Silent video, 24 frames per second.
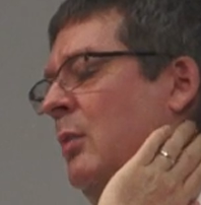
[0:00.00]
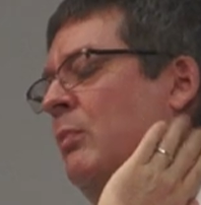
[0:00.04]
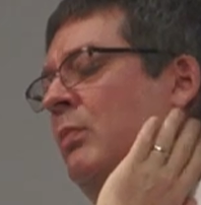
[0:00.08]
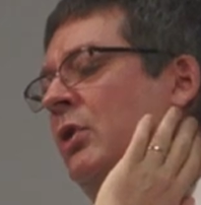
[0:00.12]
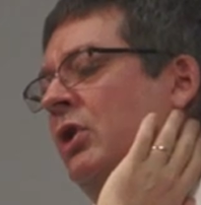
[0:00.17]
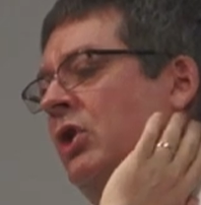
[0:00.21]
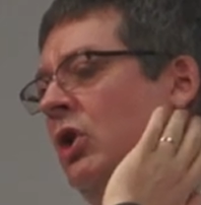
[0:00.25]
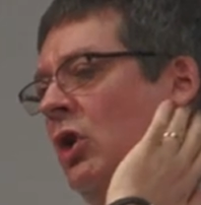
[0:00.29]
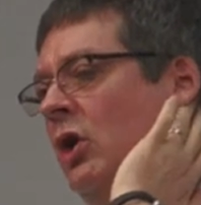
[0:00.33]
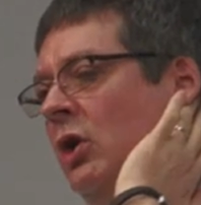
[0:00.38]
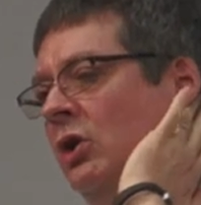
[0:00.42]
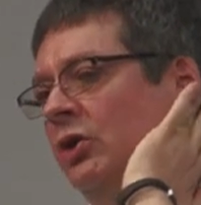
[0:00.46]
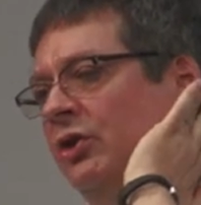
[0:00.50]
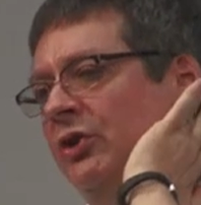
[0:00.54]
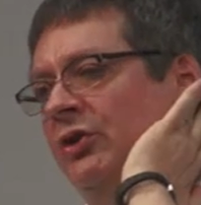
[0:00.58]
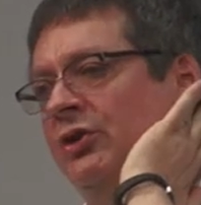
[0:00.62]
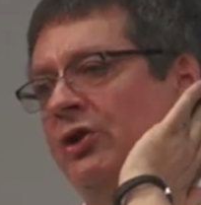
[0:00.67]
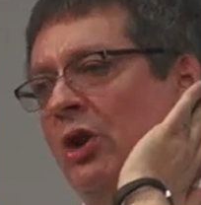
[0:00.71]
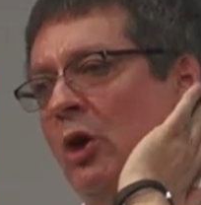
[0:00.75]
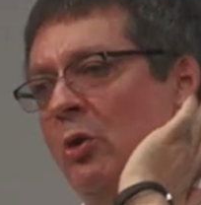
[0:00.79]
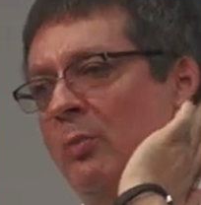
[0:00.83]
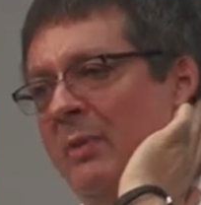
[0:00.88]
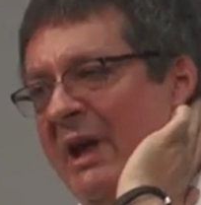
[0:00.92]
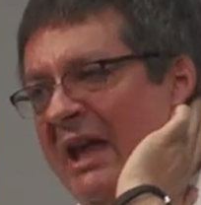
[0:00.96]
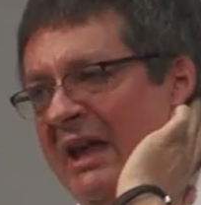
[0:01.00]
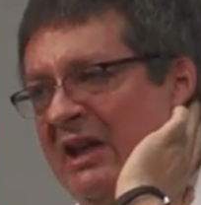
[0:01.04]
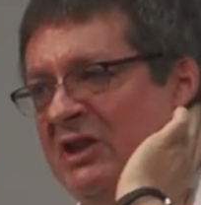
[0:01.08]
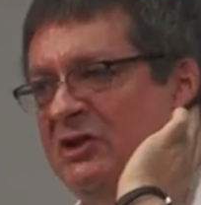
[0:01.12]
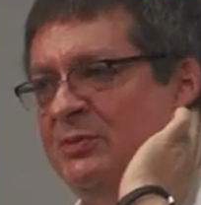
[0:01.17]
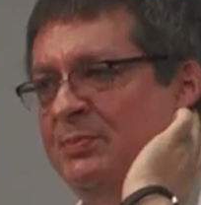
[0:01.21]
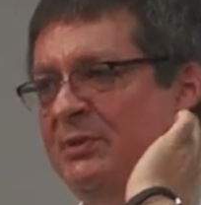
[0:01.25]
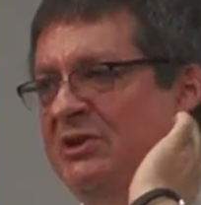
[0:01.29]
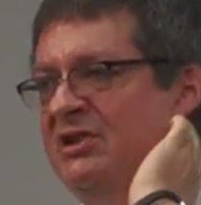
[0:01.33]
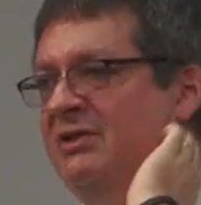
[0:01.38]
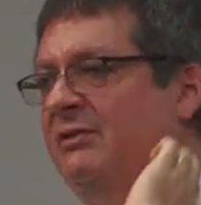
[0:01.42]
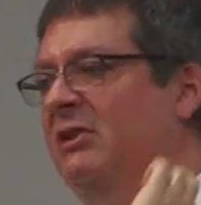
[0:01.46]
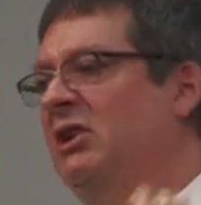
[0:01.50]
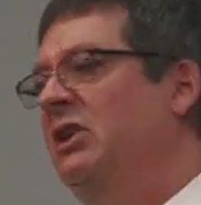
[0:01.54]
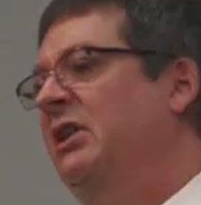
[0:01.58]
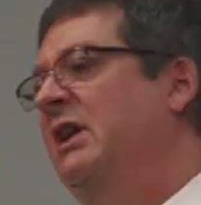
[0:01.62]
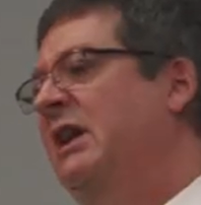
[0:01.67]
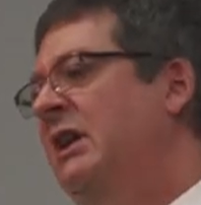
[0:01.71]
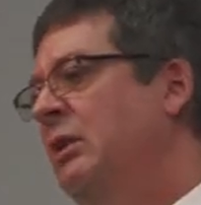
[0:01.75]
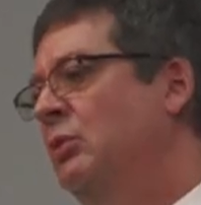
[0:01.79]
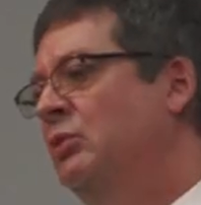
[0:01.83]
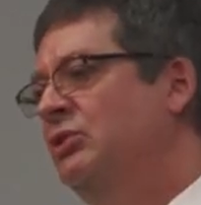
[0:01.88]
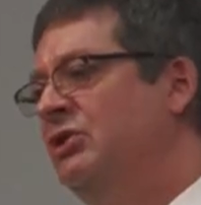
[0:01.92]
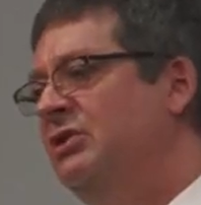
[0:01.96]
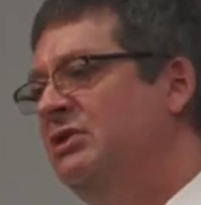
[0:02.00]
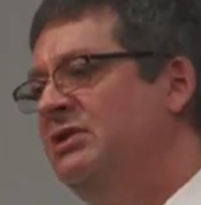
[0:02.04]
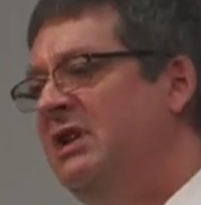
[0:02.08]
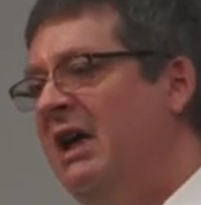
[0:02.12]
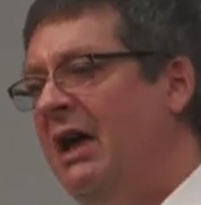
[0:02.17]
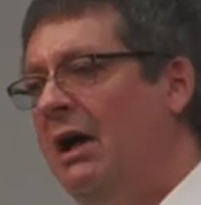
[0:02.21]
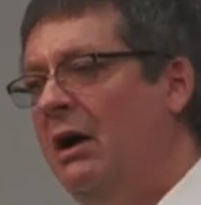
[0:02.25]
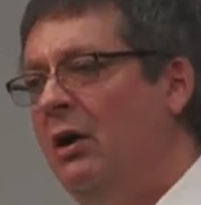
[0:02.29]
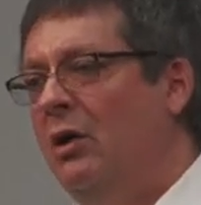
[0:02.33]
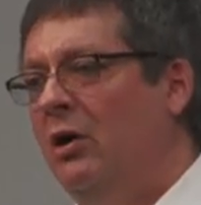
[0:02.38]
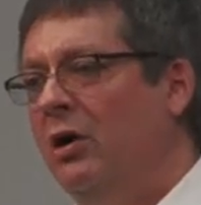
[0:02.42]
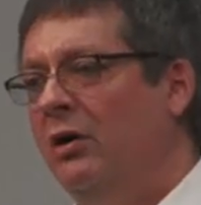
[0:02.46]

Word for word: Because domain-specific languages now